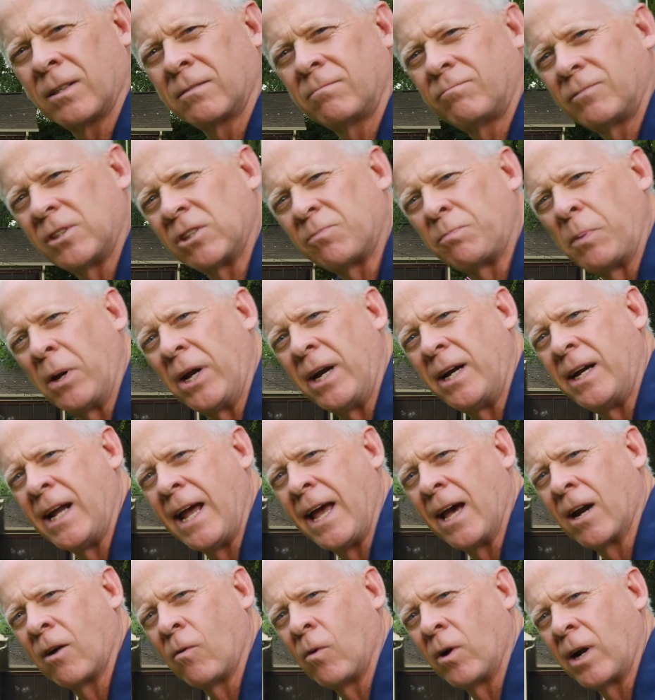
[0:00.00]
just put it
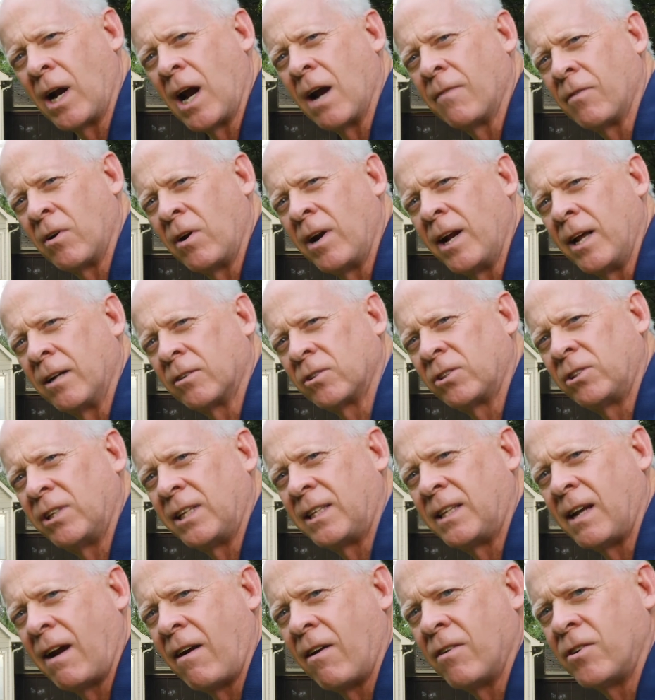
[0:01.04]
down or whatever, and it'll
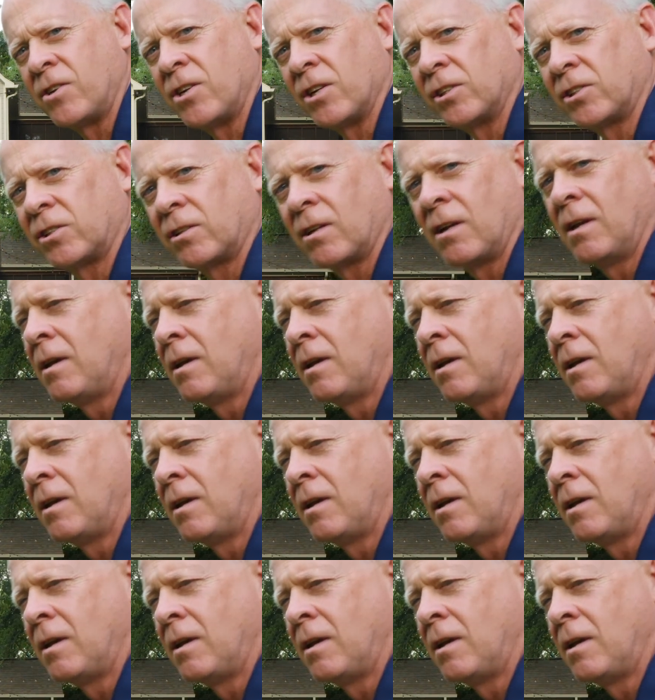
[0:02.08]
sit there and just